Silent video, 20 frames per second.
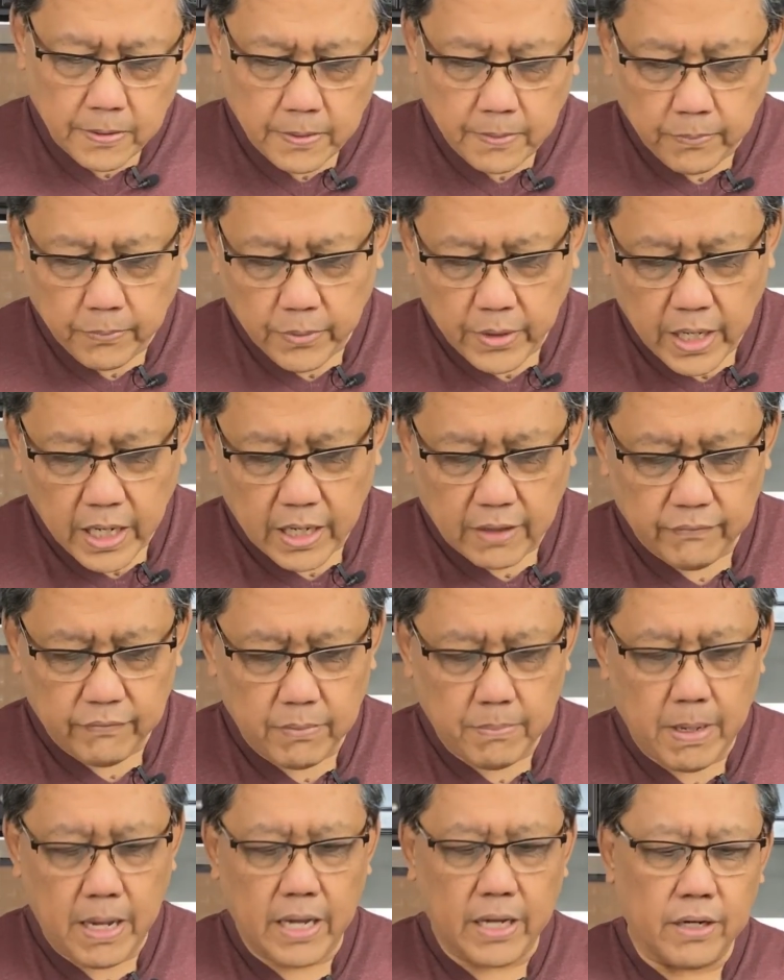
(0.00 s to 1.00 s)
We have a
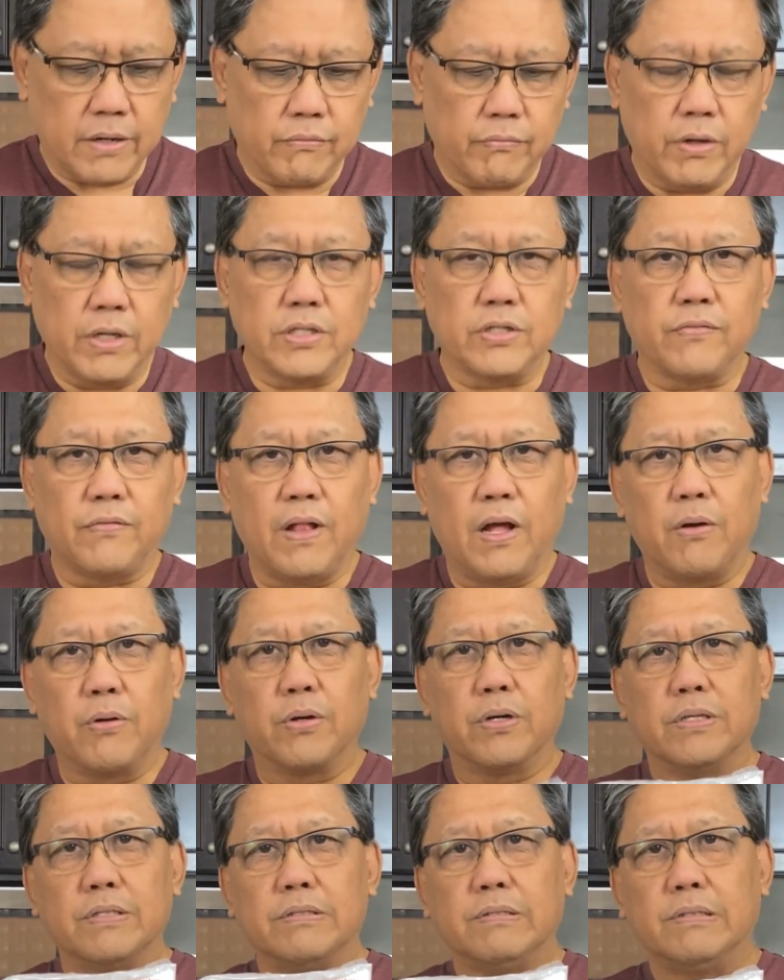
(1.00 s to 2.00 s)
bag of rice
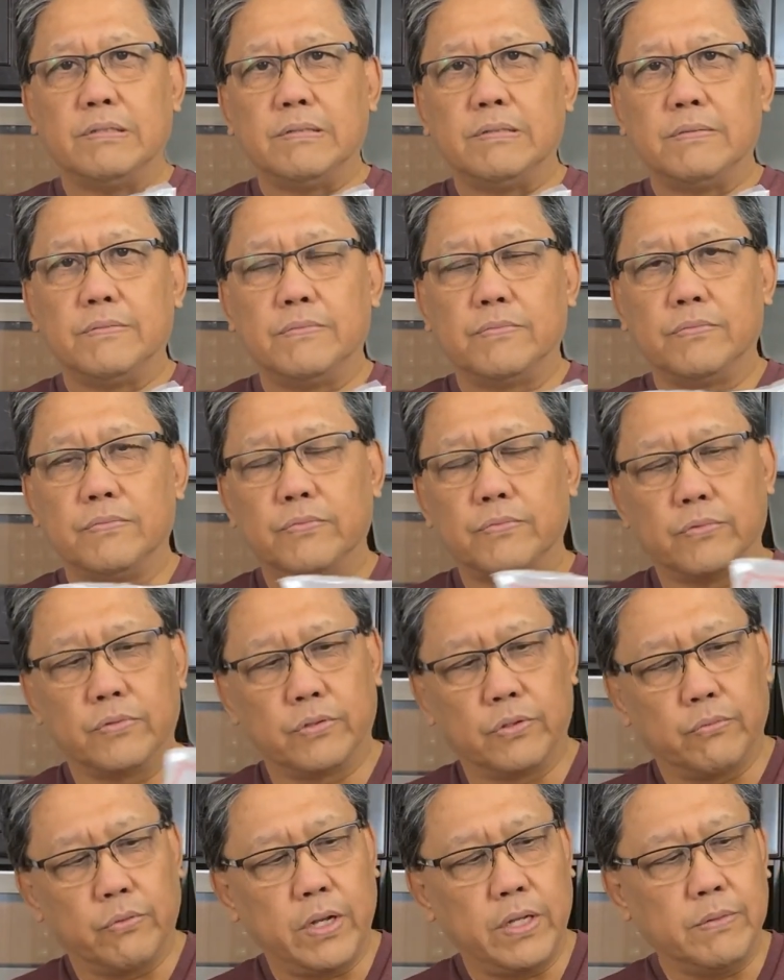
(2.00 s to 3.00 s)
flour,
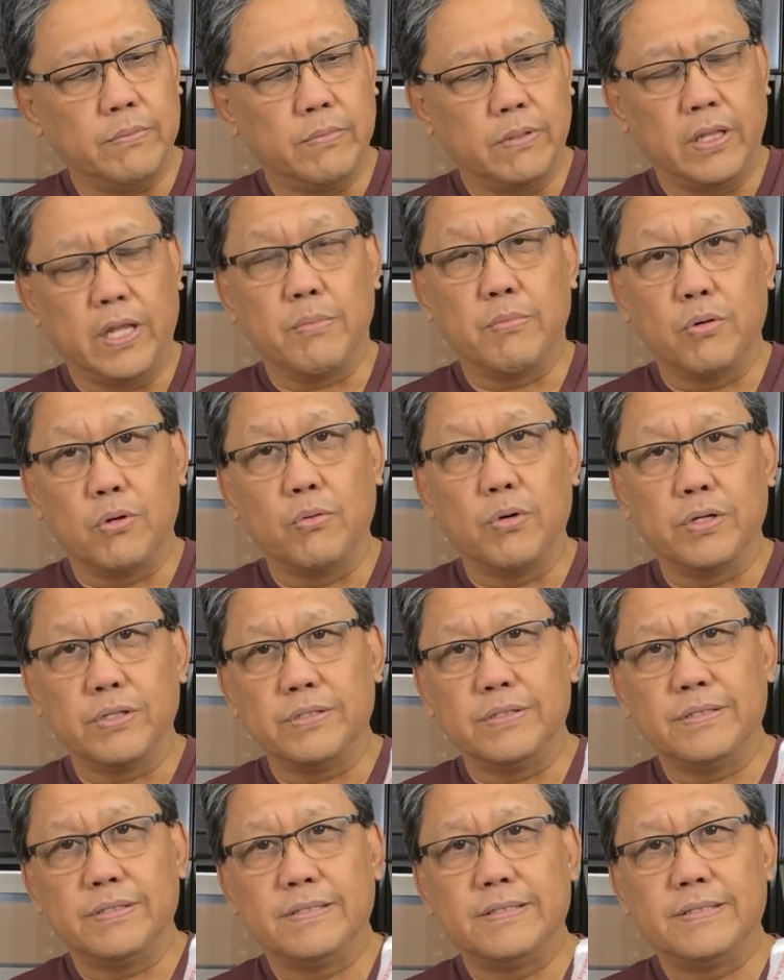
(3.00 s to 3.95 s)
the red label one.